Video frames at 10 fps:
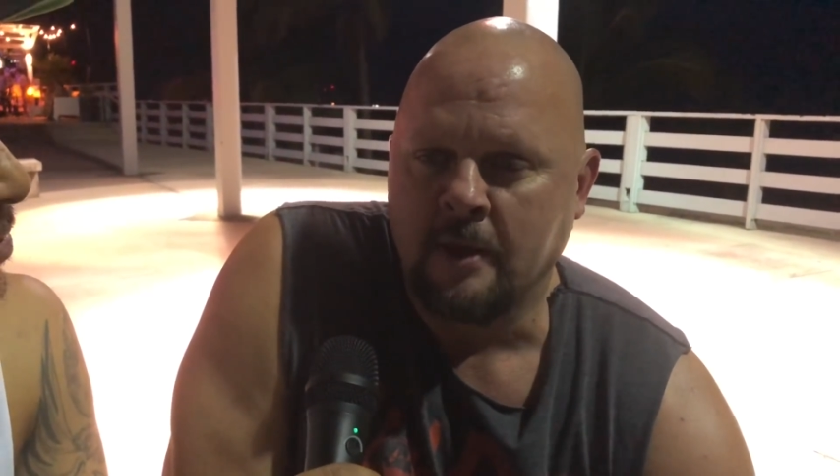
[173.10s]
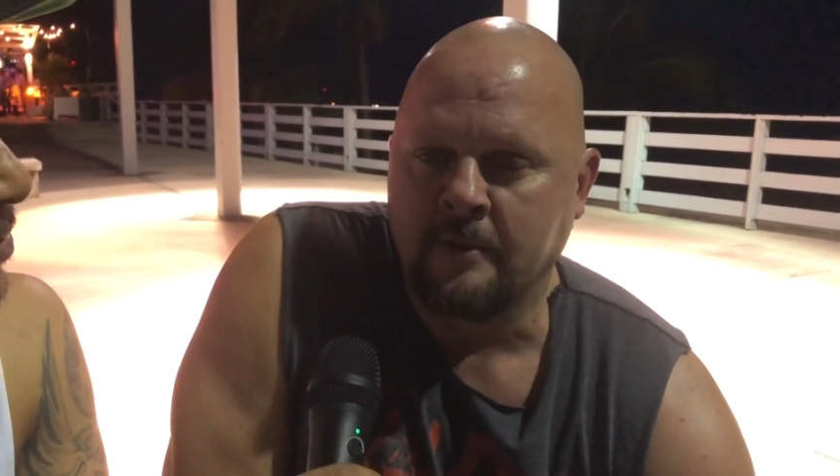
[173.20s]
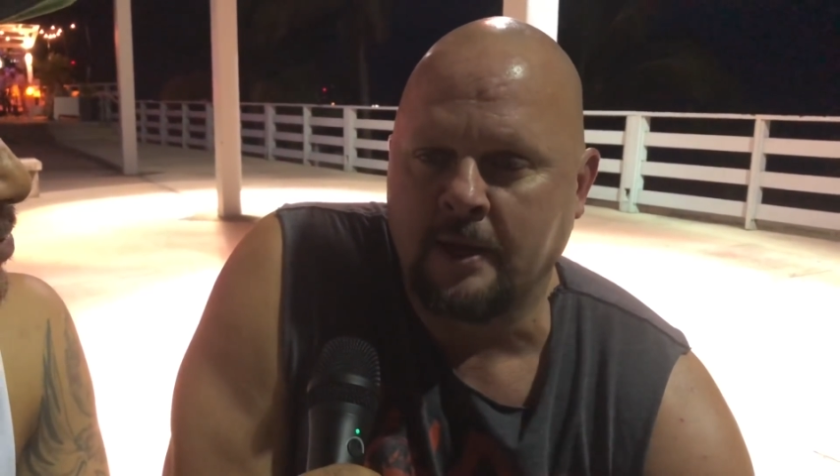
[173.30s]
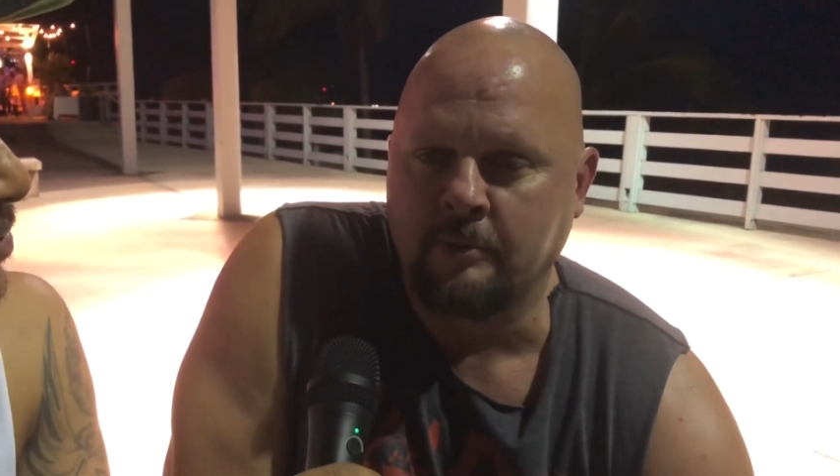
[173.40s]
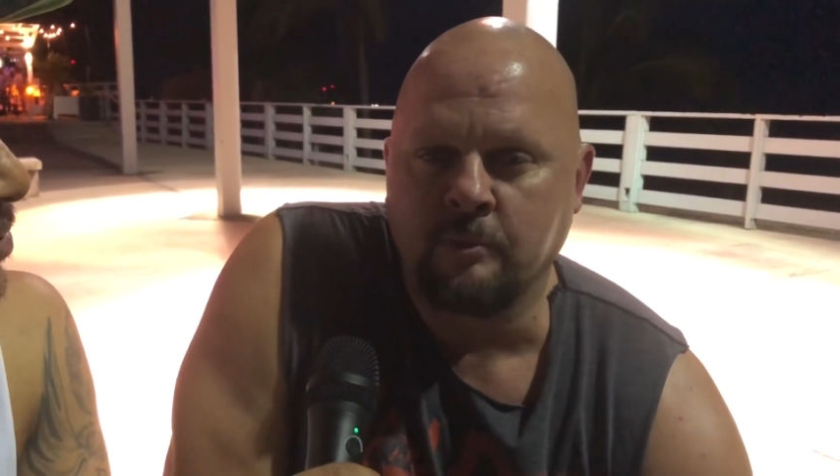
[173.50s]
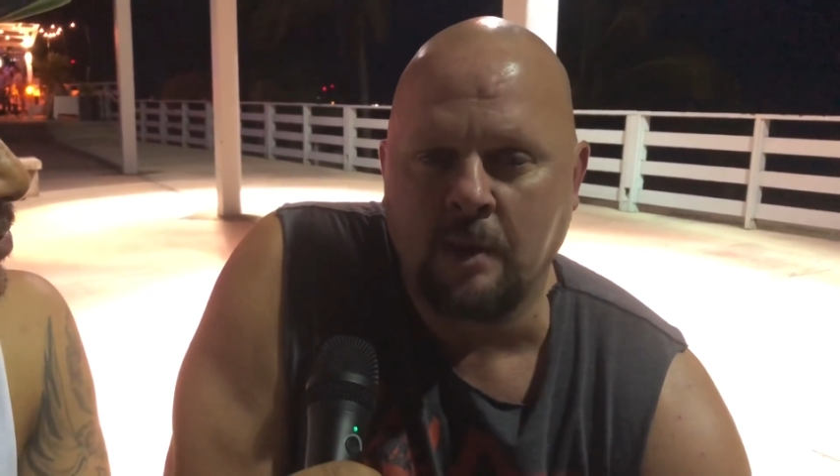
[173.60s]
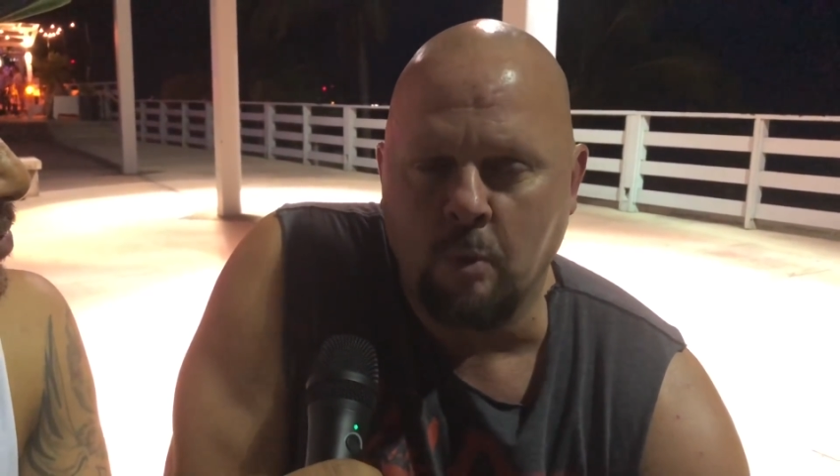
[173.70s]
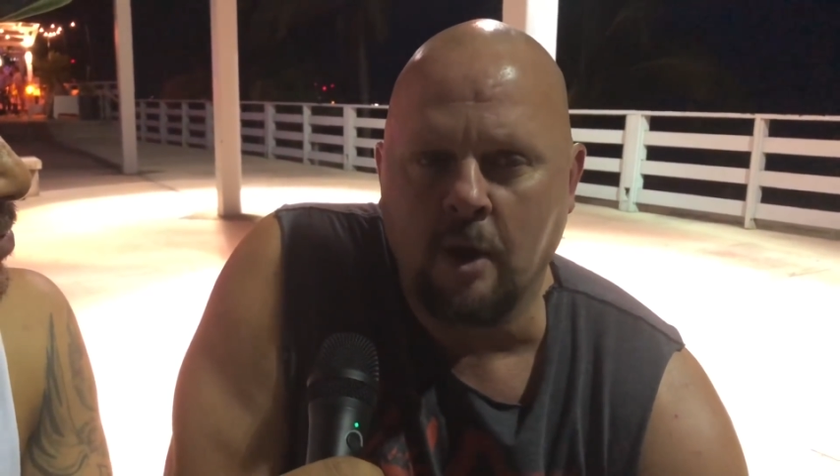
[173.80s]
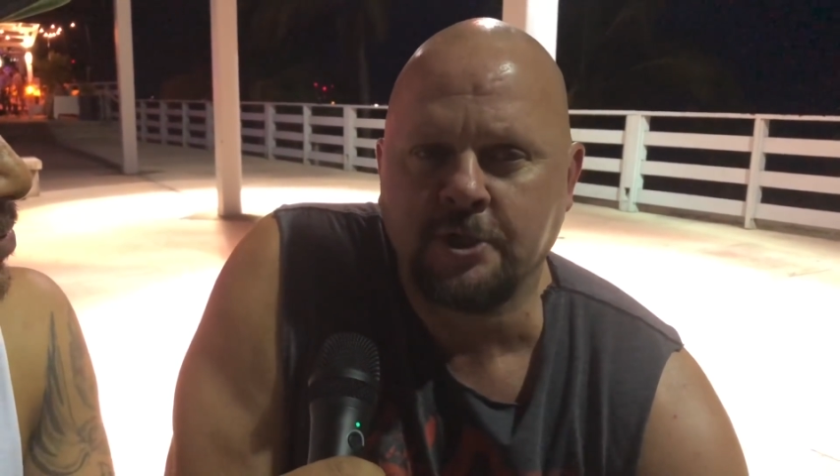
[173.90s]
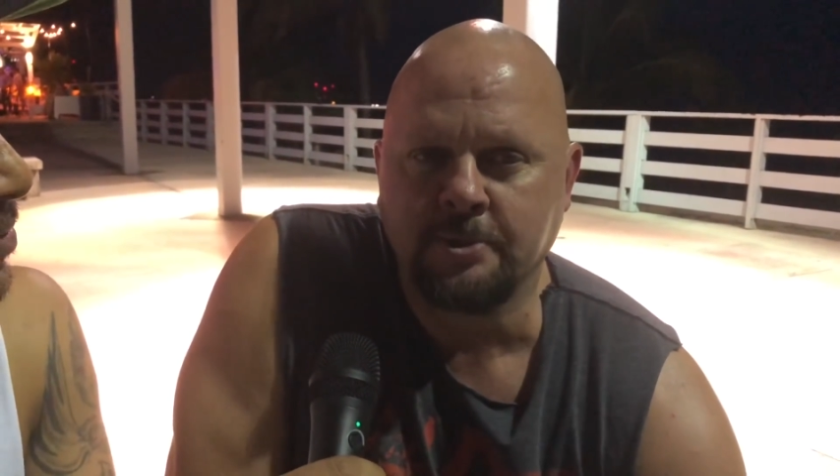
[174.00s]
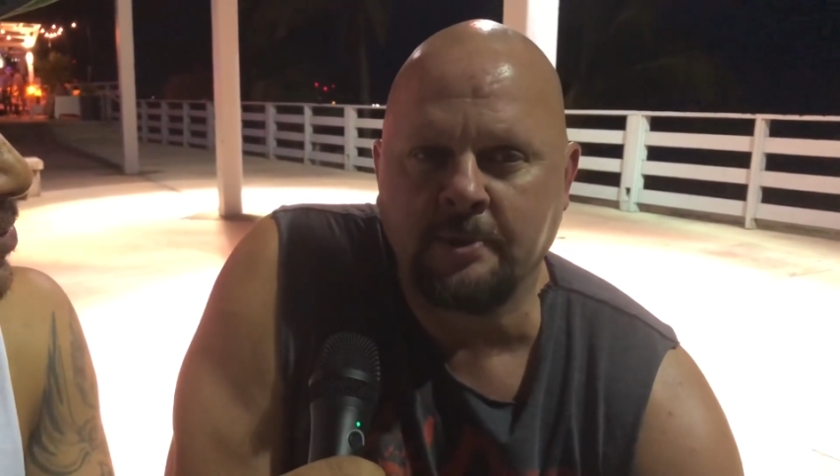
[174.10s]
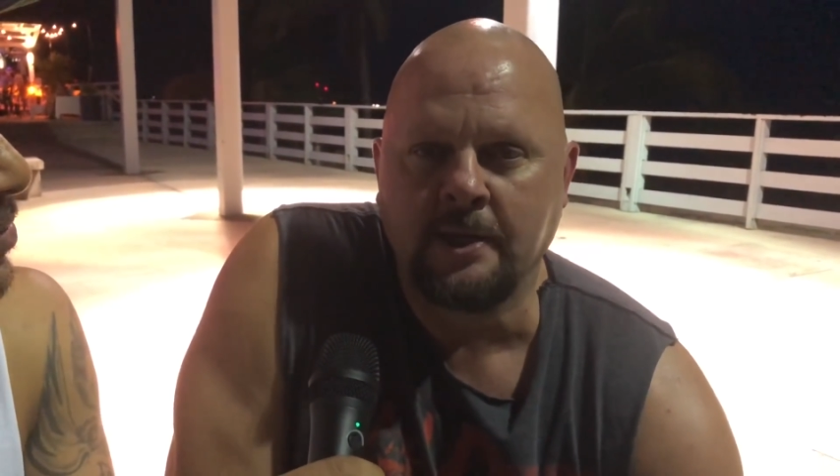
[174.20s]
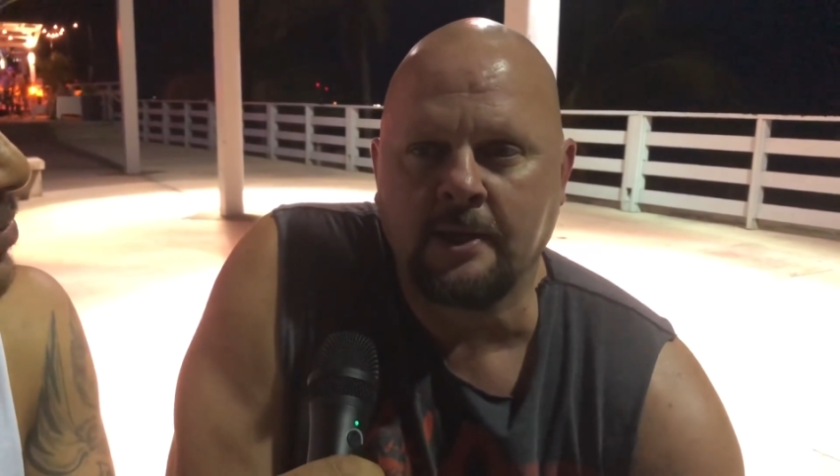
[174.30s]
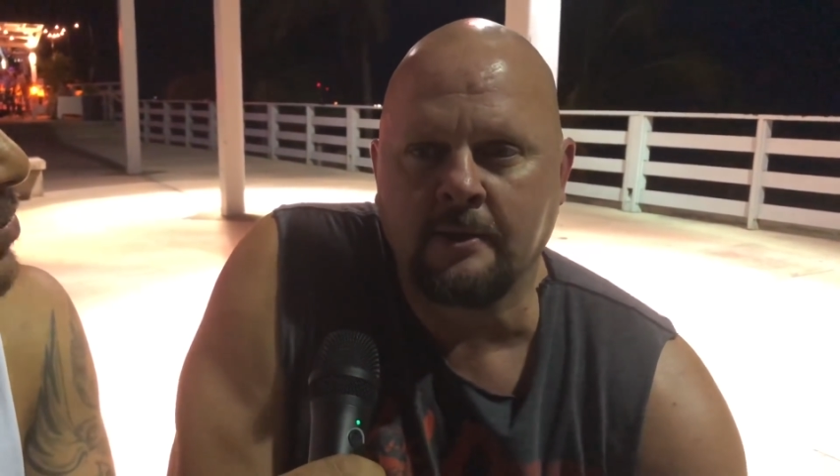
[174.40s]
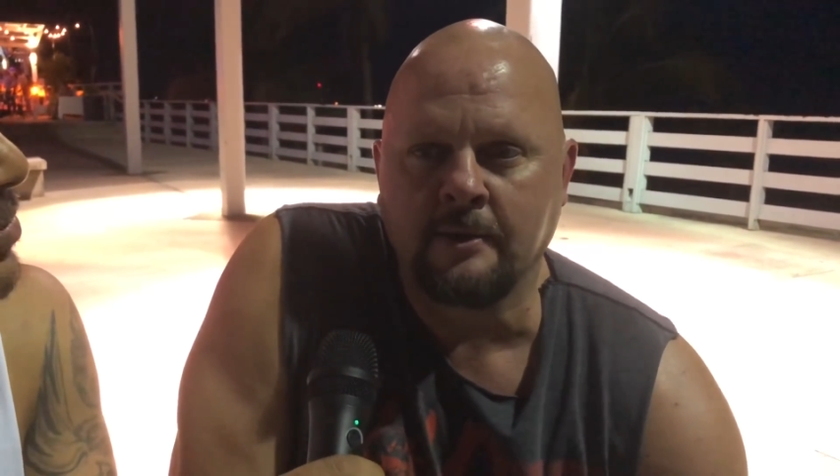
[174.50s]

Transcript: that when they watched me,